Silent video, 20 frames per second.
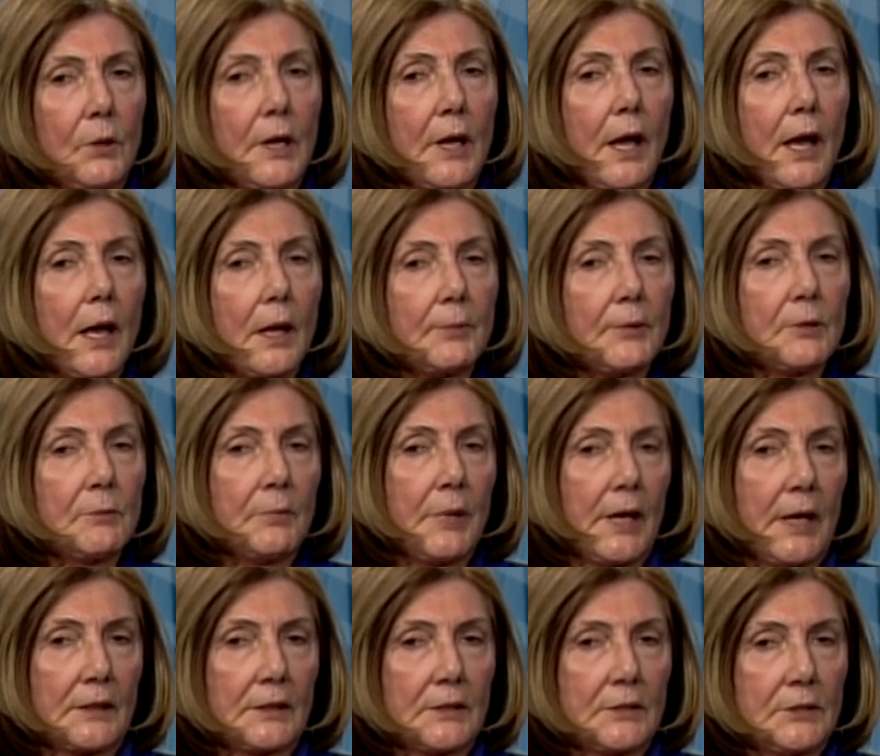happened
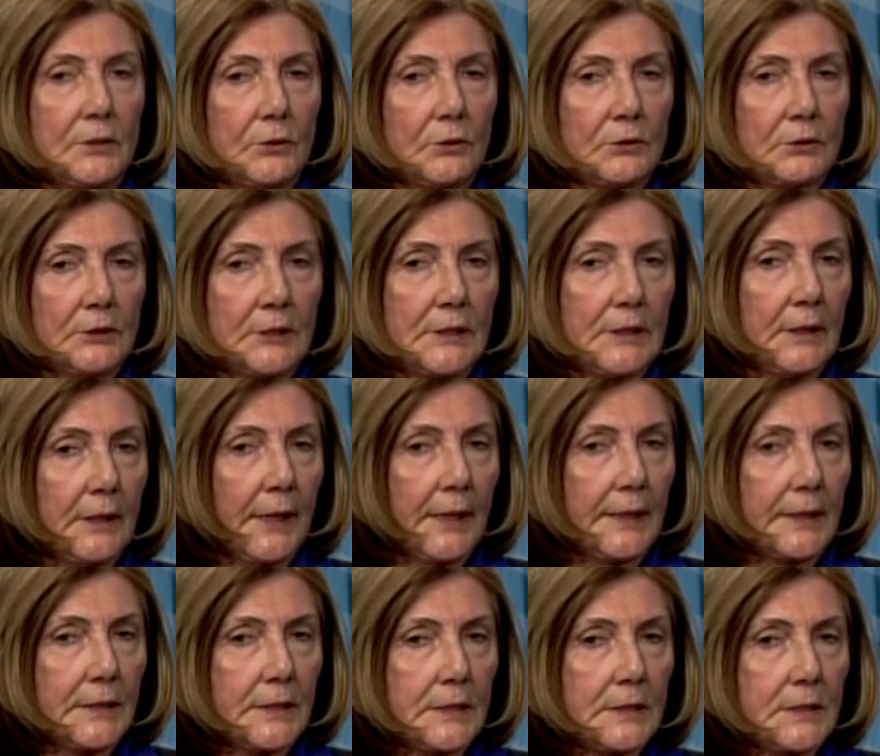back in the early
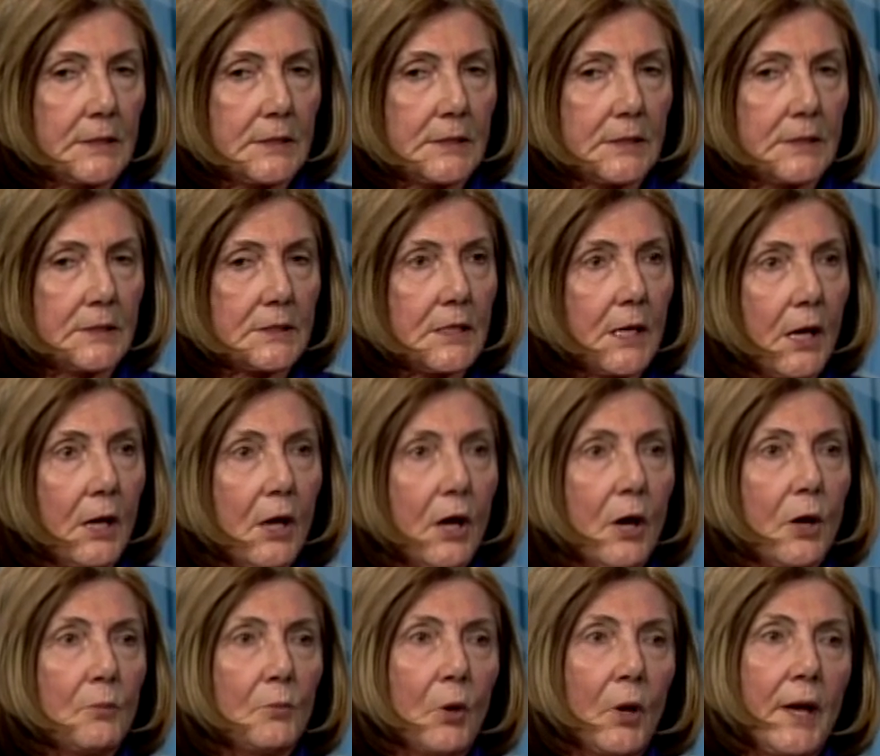90s is
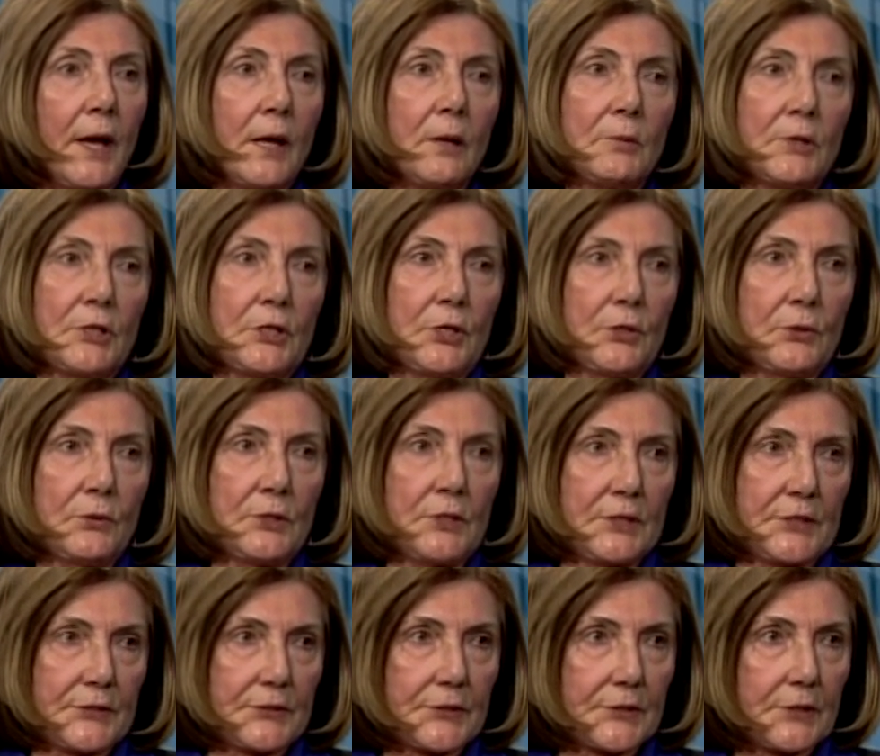Mohammed
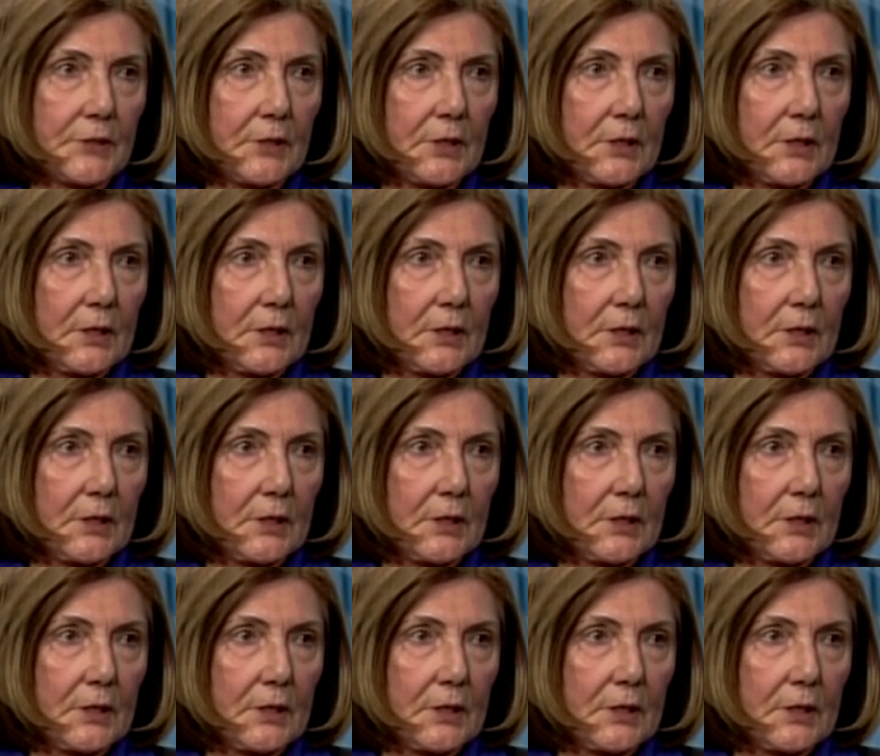Yunus